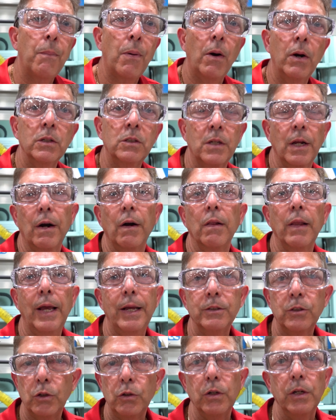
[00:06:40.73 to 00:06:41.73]
parts that are
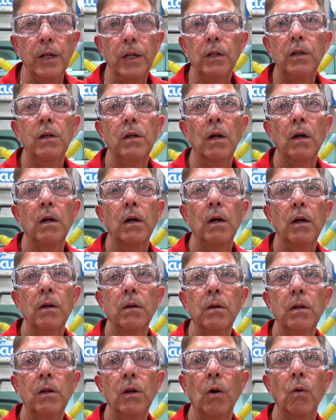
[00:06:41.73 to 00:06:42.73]
lasered need
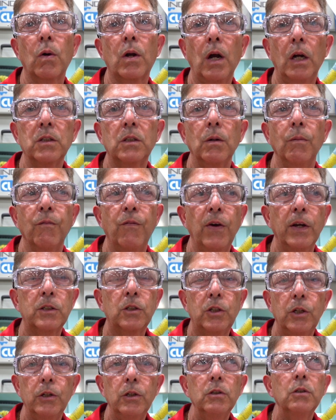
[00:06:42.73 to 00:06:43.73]
custom
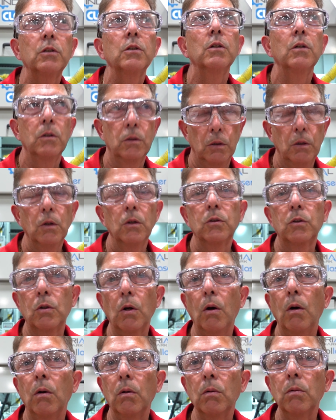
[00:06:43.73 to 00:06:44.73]
fixtures.
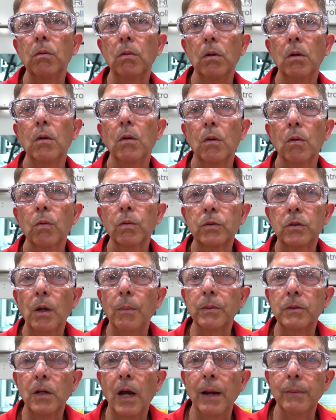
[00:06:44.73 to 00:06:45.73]
So
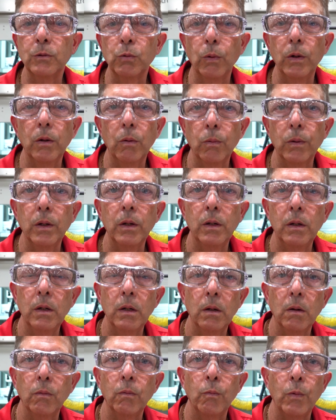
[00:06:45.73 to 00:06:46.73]
sometimes we
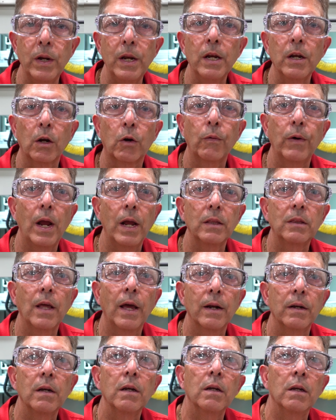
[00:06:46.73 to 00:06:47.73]
need to create
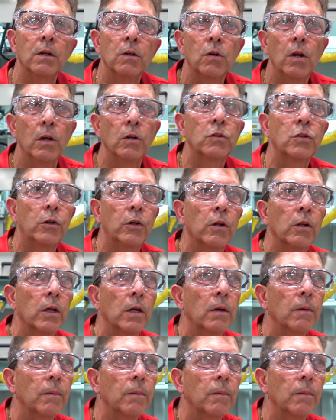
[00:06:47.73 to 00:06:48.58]
that internally.